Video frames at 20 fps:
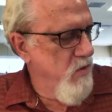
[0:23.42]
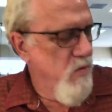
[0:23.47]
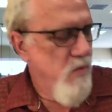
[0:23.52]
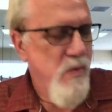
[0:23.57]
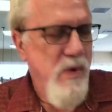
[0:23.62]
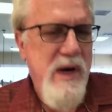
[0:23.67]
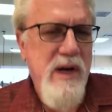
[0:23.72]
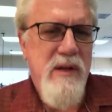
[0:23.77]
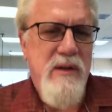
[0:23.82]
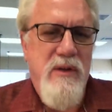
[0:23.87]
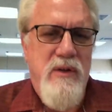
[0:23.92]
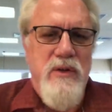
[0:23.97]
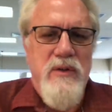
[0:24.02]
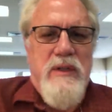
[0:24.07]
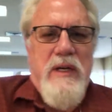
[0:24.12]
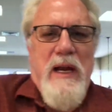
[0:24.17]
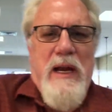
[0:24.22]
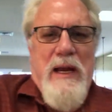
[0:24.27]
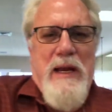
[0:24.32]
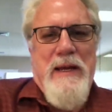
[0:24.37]
Well,
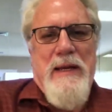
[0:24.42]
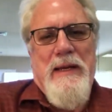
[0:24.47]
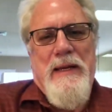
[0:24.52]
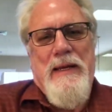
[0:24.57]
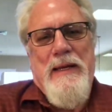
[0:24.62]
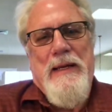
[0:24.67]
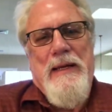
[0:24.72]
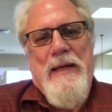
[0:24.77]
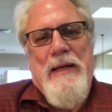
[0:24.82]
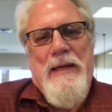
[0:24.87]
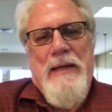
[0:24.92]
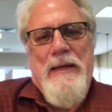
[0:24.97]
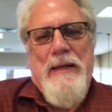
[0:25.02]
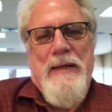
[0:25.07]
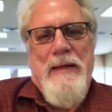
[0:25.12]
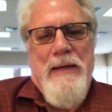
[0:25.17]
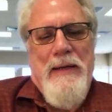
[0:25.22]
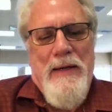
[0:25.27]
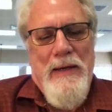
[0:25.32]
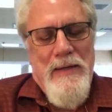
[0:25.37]
okay.
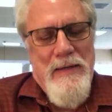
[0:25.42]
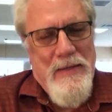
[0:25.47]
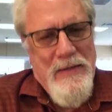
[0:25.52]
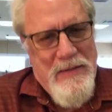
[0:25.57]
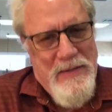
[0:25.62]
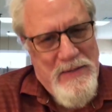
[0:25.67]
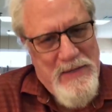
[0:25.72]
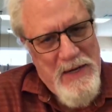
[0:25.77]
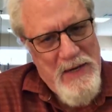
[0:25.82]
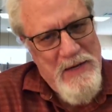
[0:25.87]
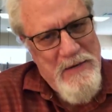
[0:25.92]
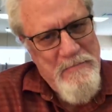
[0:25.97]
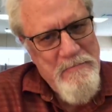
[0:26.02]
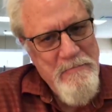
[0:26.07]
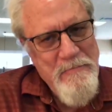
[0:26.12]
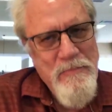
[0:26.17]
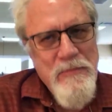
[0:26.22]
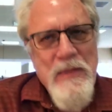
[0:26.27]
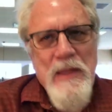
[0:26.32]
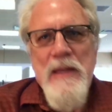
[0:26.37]
I did say
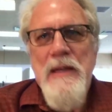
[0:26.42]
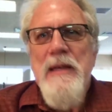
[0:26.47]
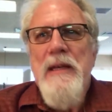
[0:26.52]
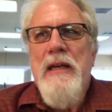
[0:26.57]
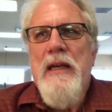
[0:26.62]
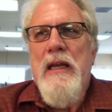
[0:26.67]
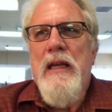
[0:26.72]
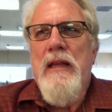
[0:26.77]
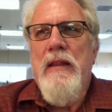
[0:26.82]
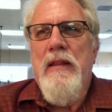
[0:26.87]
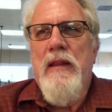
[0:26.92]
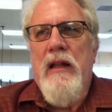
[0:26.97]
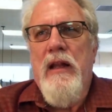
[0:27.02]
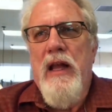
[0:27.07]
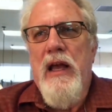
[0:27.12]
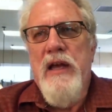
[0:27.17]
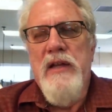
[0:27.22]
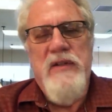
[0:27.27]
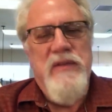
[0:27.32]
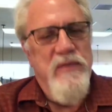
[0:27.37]
in the
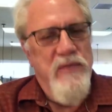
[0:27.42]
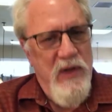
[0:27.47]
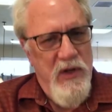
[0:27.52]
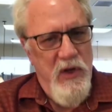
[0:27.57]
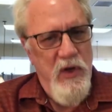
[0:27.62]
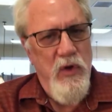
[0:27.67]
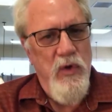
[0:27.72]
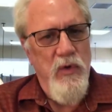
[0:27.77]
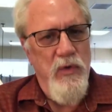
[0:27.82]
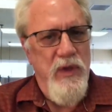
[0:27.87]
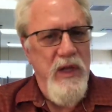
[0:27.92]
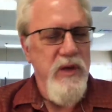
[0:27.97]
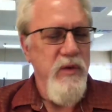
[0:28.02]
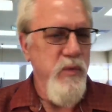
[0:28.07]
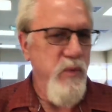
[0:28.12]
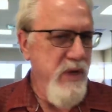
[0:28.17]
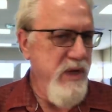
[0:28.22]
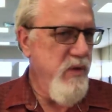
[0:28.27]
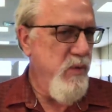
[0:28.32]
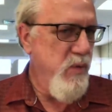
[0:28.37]
last video that
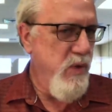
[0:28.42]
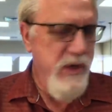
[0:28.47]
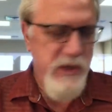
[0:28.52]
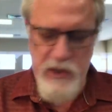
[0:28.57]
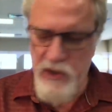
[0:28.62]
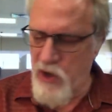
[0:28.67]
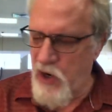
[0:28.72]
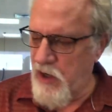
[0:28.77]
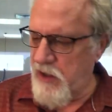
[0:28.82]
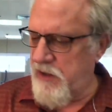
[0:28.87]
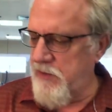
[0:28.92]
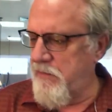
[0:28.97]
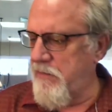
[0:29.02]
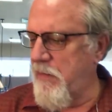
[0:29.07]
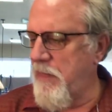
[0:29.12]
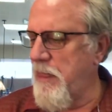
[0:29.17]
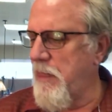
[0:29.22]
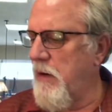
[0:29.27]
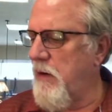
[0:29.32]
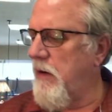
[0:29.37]
we would talk
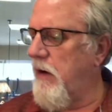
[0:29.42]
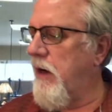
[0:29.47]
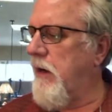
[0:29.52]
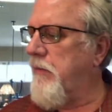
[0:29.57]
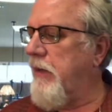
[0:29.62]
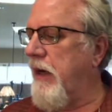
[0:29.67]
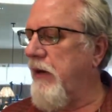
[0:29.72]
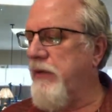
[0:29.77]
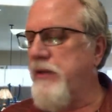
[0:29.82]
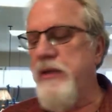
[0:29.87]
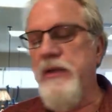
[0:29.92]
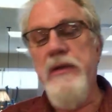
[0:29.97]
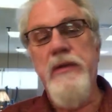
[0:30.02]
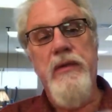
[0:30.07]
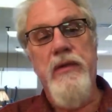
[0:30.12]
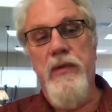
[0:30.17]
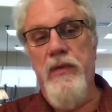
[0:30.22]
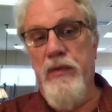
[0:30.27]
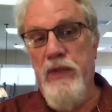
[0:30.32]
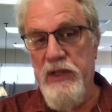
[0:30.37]
about
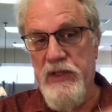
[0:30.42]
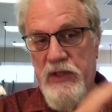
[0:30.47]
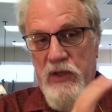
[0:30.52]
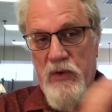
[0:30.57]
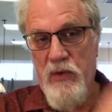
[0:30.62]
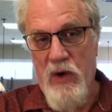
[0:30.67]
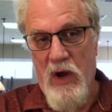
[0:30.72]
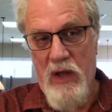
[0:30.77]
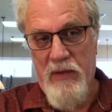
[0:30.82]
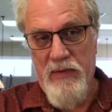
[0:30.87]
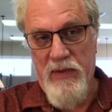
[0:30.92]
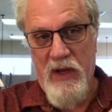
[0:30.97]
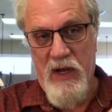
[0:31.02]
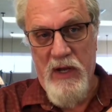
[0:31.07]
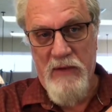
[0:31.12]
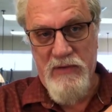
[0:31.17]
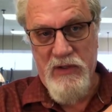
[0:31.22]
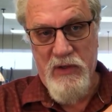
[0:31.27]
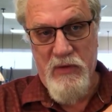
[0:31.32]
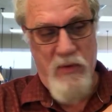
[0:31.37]
this Quran, the
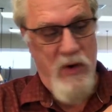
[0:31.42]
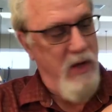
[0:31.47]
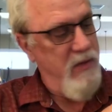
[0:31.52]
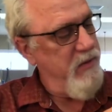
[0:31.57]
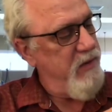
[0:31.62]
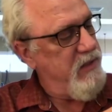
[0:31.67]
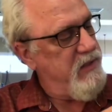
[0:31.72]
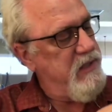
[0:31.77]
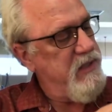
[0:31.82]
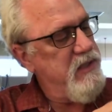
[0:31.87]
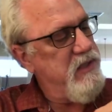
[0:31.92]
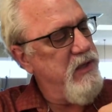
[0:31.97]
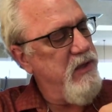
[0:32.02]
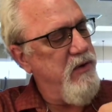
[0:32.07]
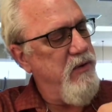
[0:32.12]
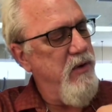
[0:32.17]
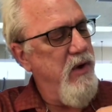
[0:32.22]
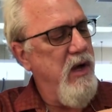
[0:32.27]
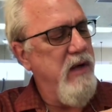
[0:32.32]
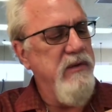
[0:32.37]
Hafs Quran. This is the
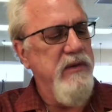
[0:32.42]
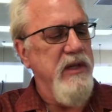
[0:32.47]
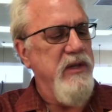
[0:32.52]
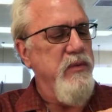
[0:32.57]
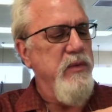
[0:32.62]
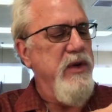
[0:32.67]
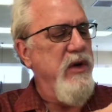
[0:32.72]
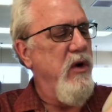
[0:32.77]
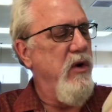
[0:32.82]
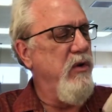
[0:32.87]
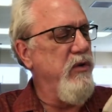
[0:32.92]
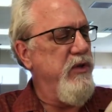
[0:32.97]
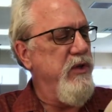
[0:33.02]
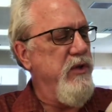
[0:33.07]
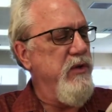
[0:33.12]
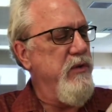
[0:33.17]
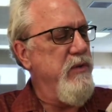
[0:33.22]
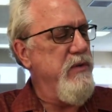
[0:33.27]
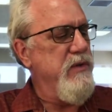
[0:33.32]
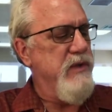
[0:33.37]
Quran that we all
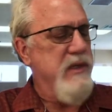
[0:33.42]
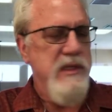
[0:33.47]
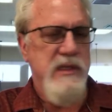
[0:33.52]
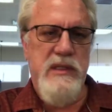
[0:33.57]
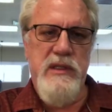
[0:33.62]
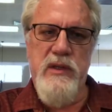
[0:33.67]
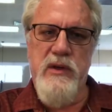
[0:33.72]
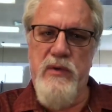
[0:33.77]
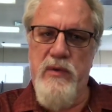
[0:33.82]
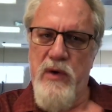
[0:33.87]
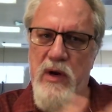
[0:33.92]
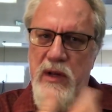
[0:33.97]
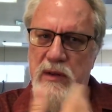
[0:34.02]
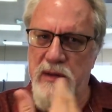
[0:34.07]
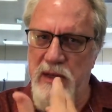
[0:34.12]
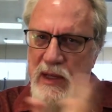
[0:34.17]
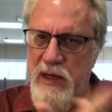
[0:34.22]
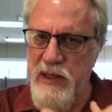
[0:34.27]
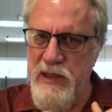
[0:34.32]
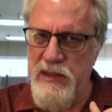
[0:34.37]
use. This is the Quran
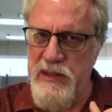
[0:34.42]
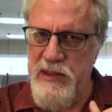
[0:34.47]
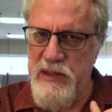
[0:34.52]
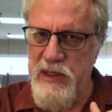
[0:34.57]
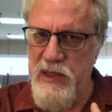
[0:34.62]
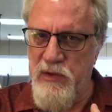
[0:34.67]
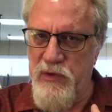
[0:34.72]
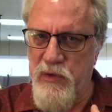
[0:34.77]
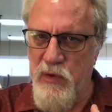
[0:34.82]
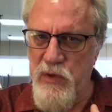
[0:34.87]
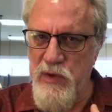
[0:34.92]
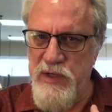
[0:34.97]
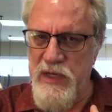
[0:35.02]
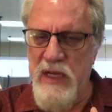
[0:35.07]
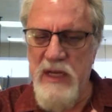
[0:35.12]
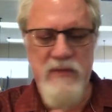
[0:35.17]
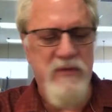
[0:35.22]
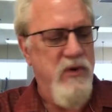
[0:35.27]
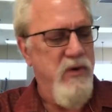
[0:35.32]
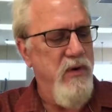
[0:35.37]
that is the
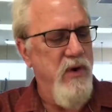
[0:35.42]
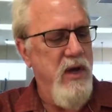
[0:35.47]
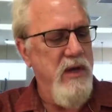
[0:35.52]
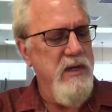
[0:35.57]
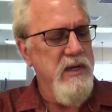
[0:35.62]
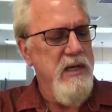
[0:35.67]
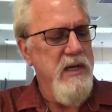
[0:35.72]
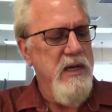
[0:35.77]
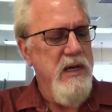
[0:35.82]
authoritative Quran.